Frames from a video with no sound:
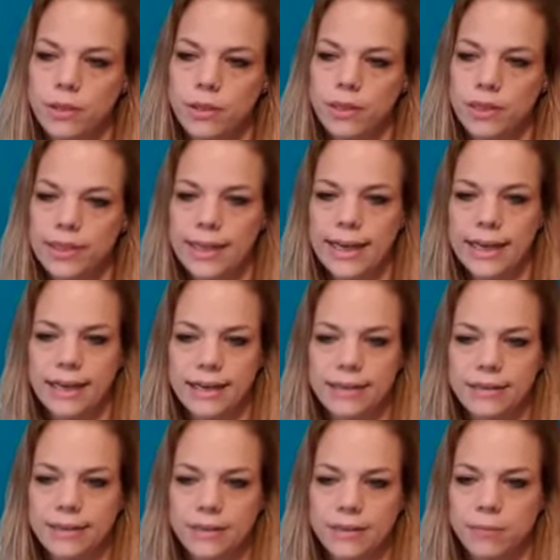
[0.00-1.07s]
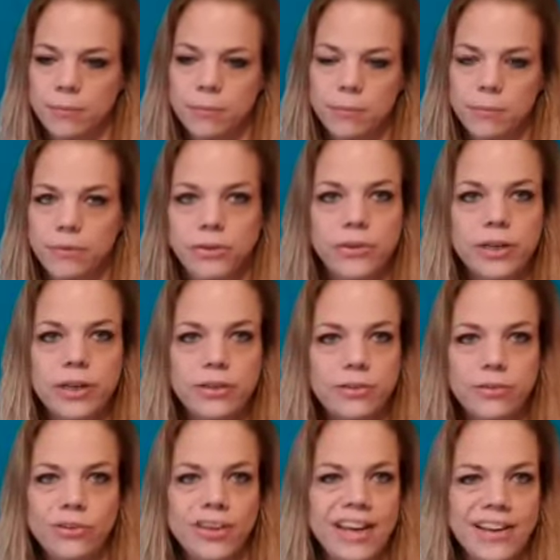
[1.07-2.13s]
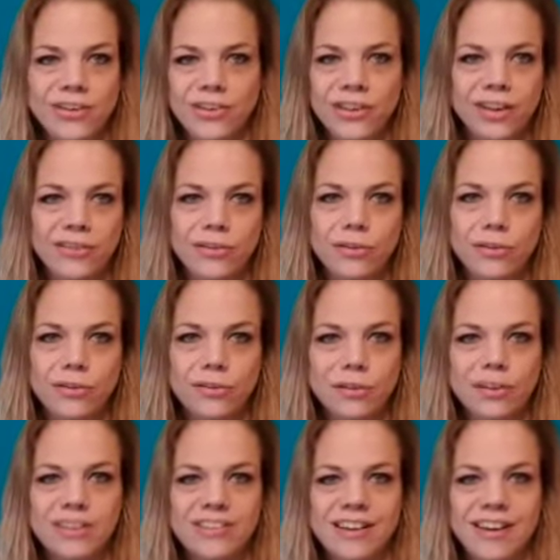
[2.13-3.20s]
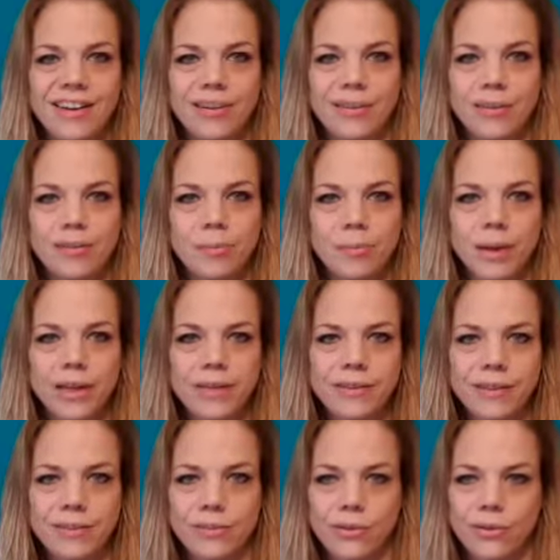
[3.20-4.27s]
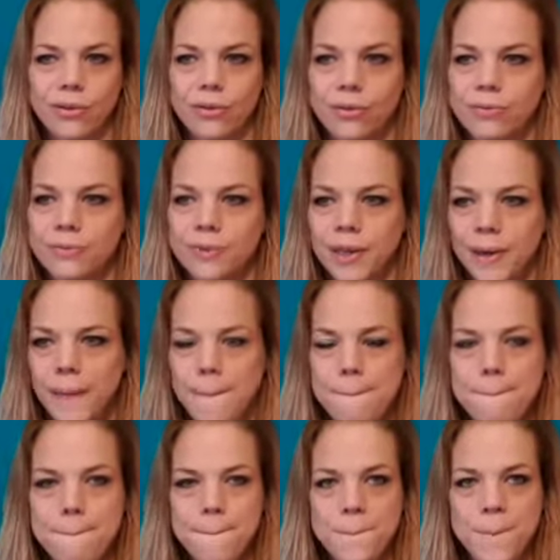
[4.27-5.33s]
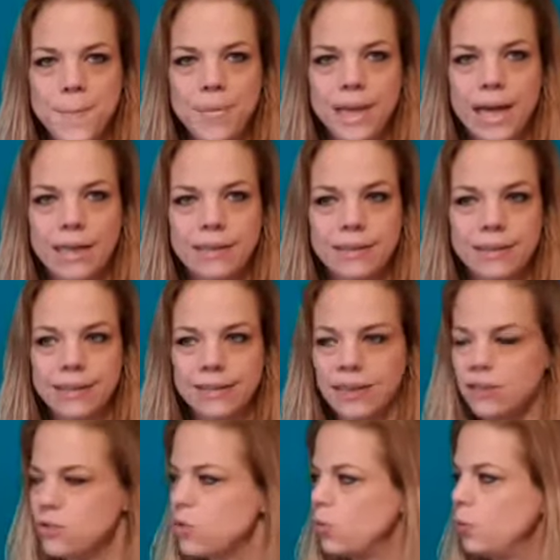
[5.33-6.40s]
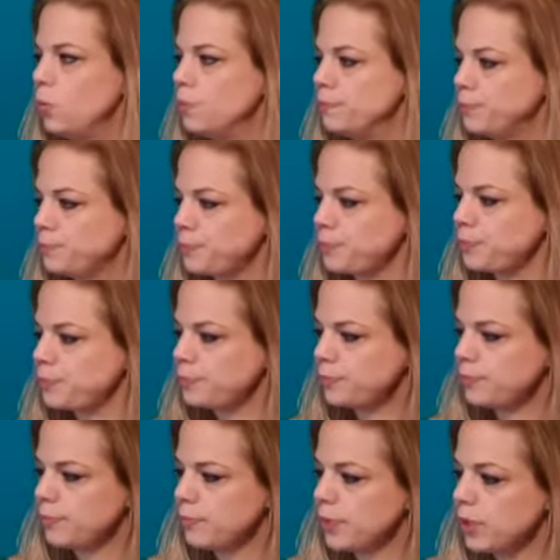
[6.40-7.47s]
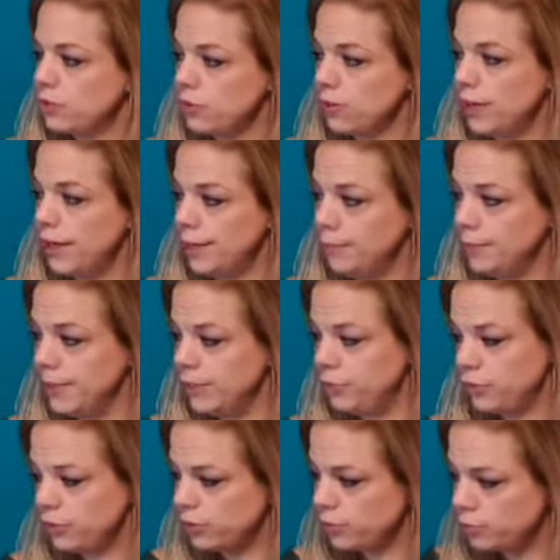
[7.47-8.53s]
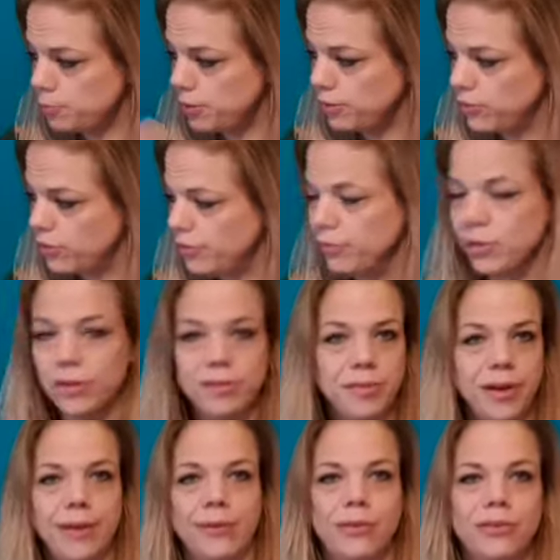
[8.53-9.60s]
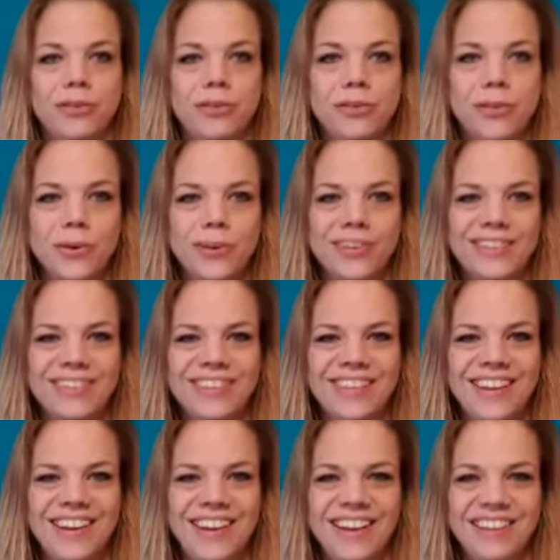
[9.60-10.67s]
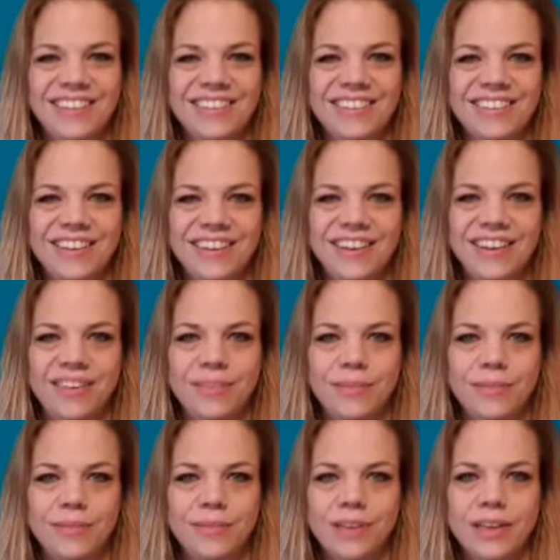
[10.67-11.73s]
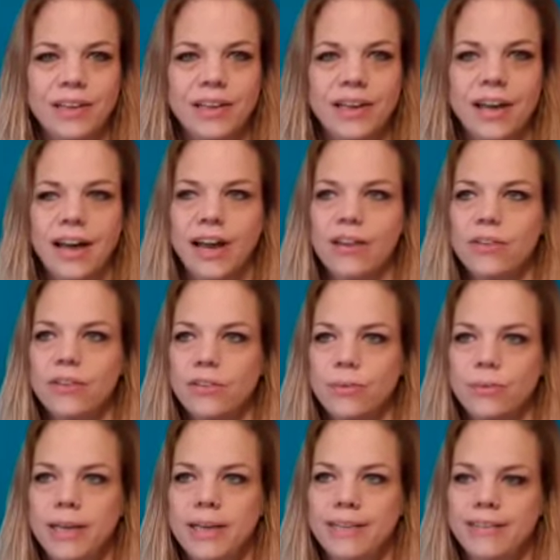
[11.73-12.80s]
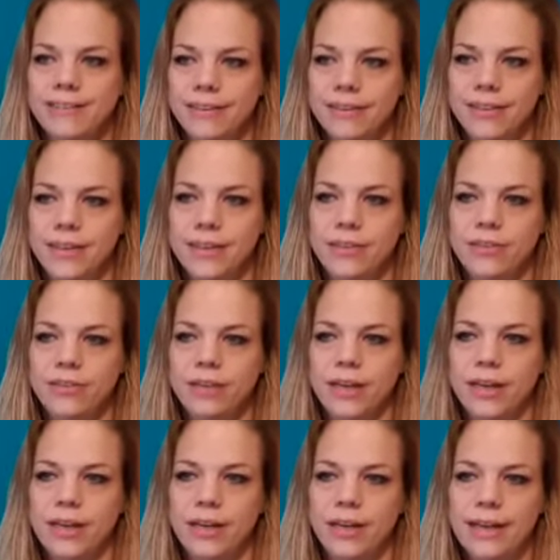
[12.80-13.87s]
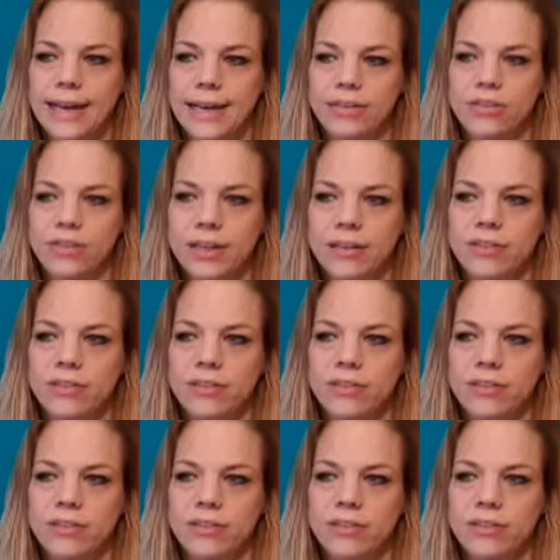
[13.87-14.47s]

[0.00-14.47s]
yeah, like that you can use a hashtag too for a title of a painting, so I think that's cool. So I Am Nature, especially for the flowers, of course, and I also made a series, the hashtag